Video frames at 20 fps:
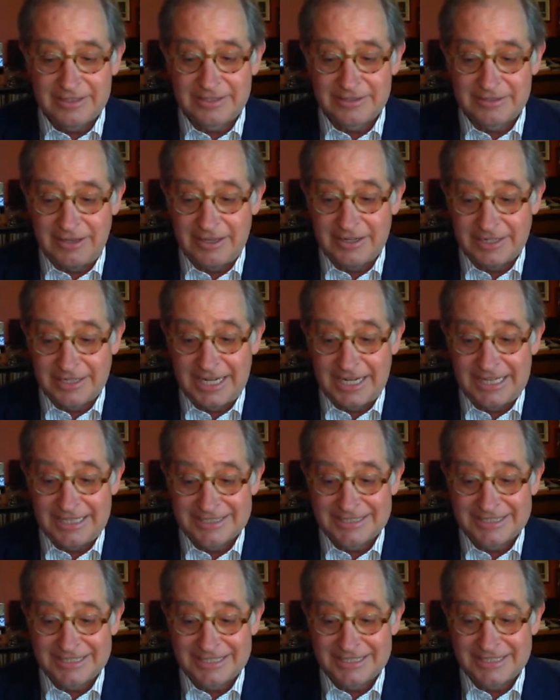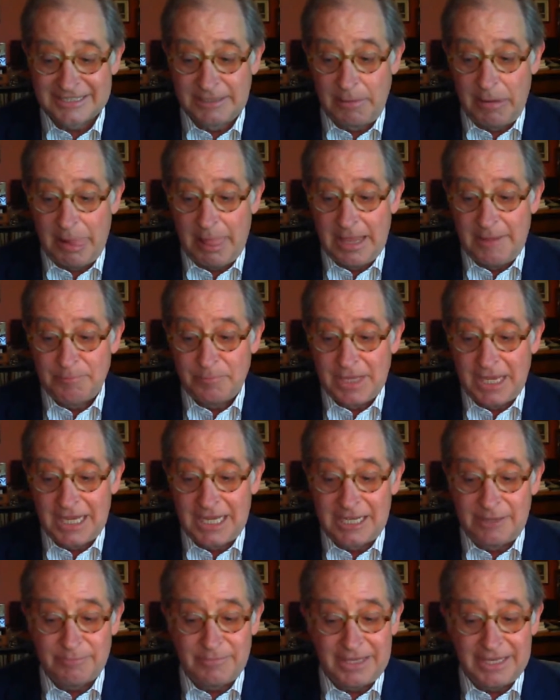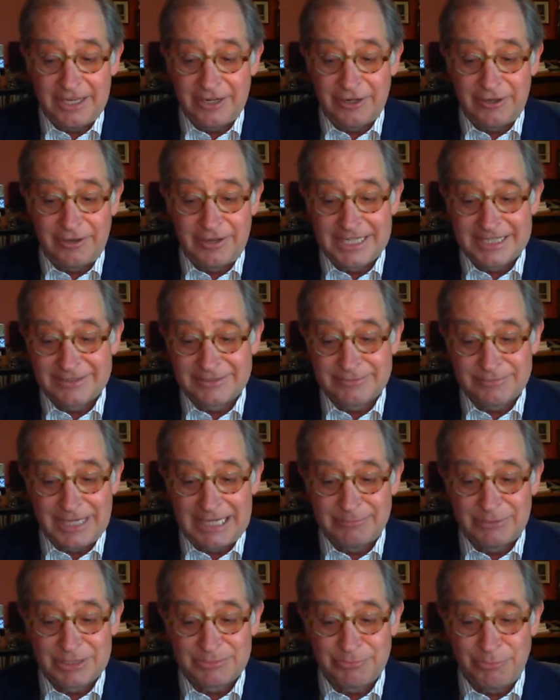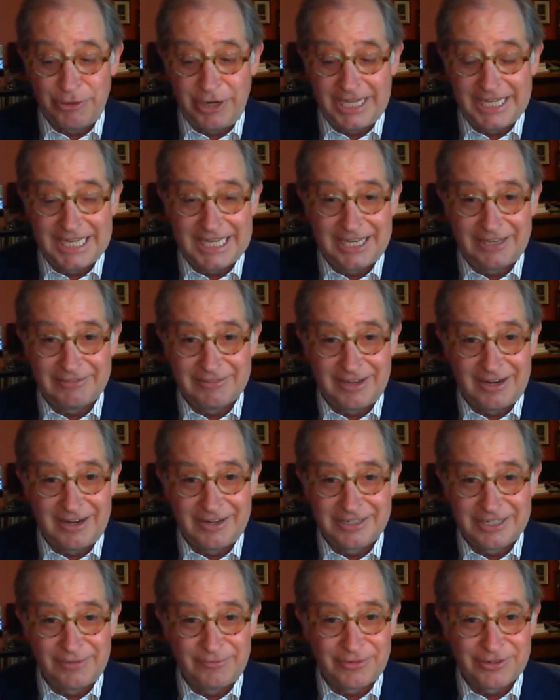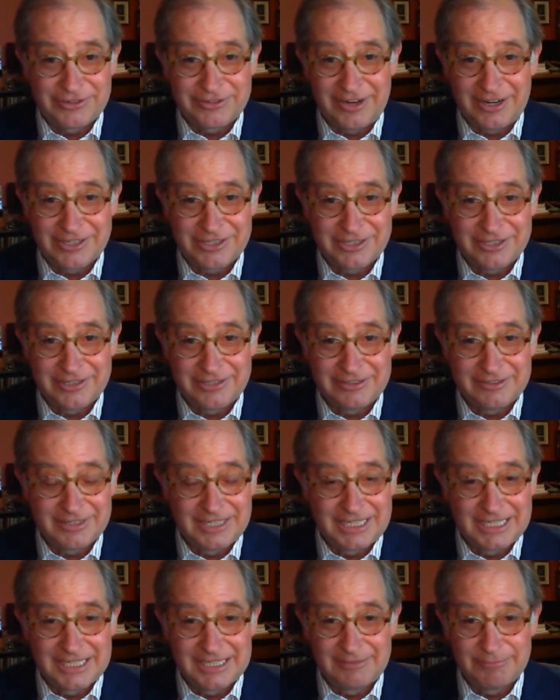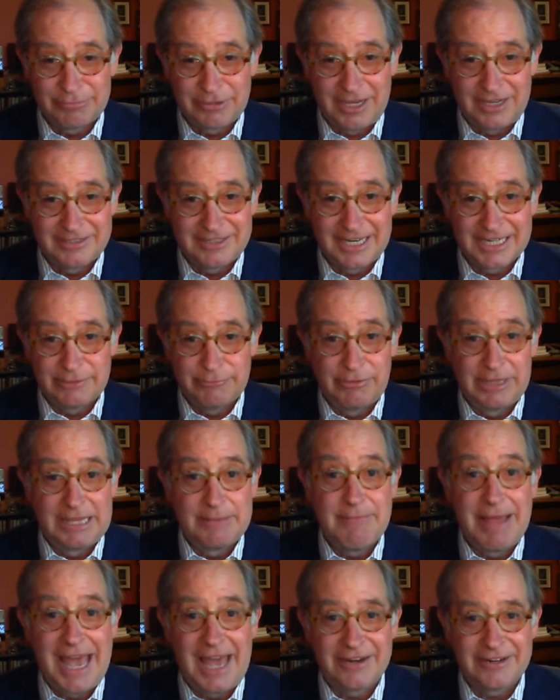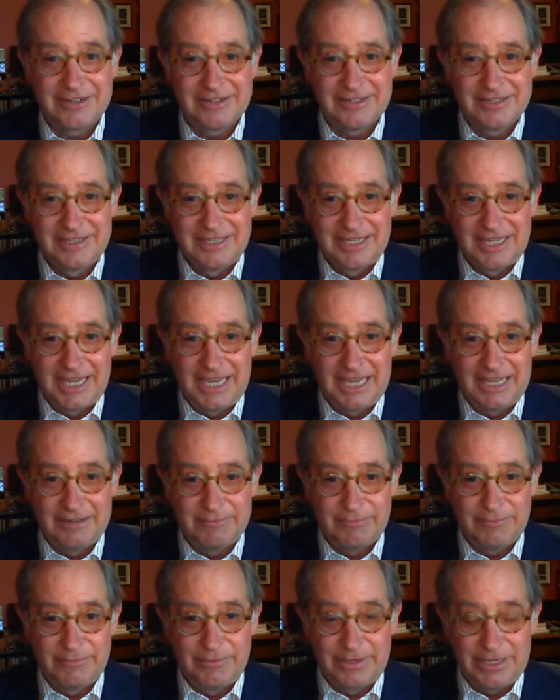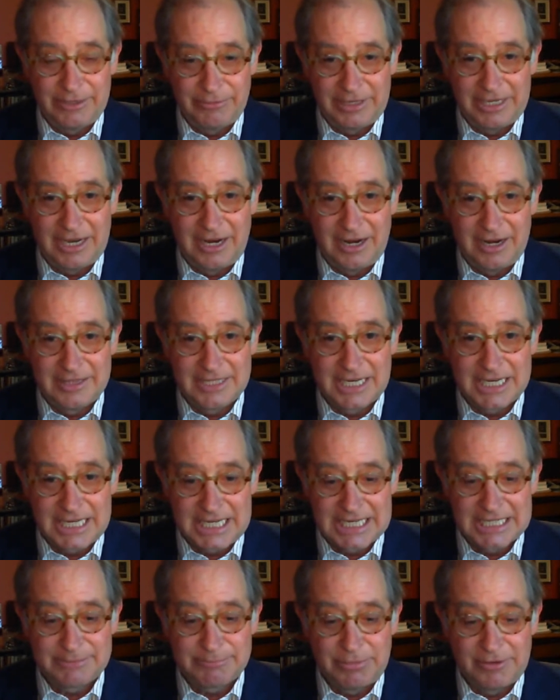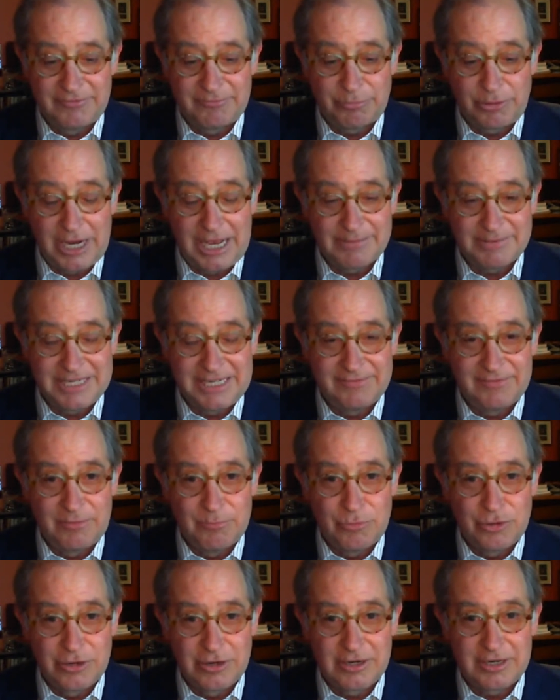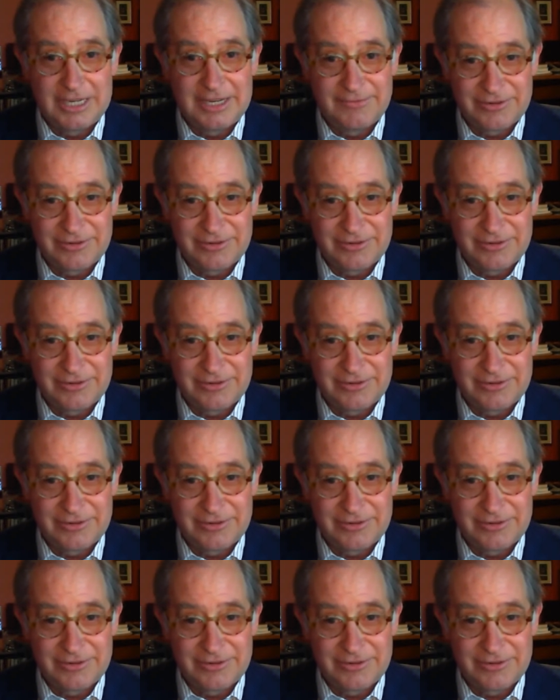thought analysis. As Rob was pointing out, large infrastructure projects really matter. And here we are on the cusp of perhaps even more